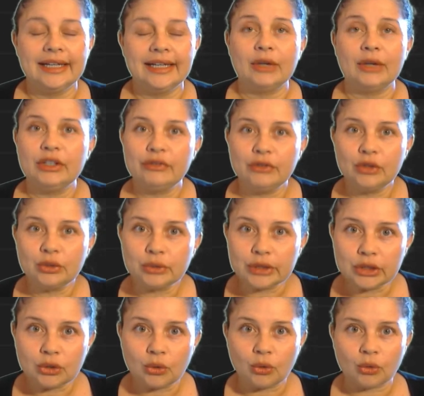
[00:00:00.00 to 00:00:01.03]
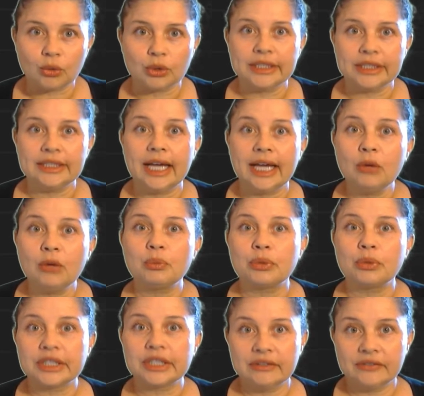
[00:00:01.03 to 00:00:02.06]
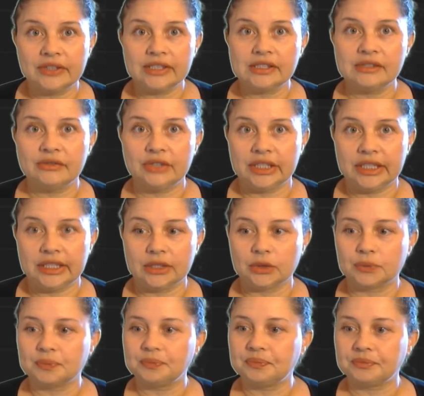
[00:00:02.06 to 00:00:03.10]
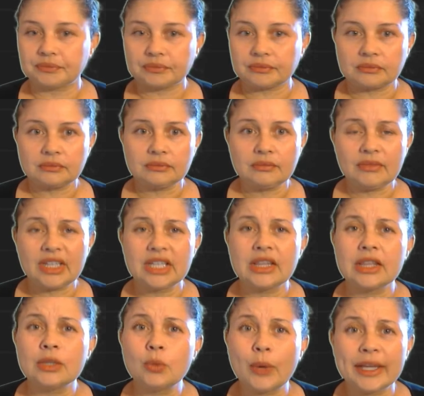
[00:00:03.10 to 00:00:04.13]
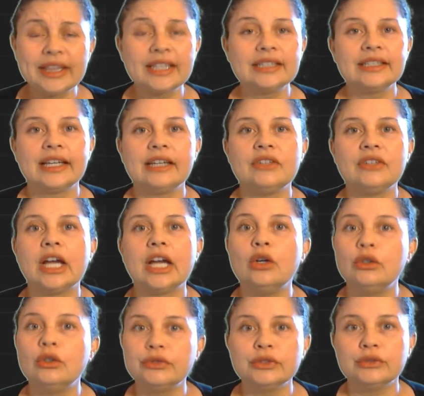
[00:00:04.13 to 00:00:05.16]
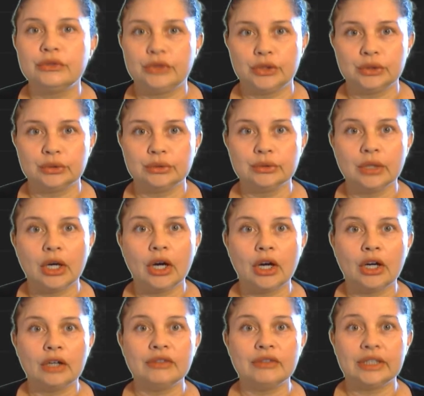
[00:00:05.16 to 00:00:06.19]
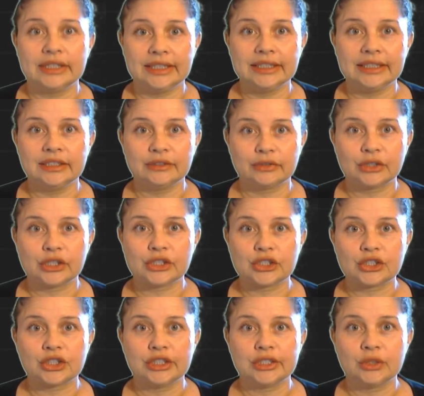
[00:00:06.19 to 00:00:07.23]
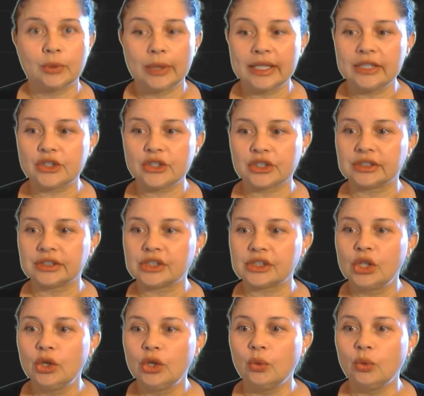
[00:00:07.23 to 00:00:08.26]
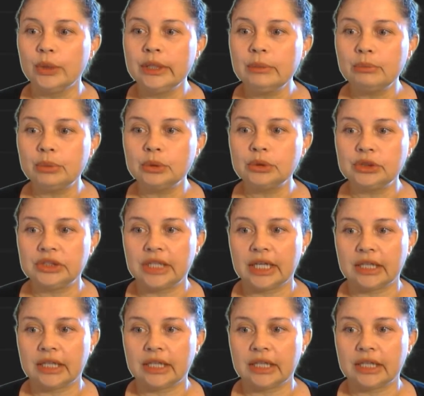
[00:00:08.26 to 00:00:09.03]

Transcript: Now, if you recall, in our previous video, the one that gave the overview of linear differential equations, we put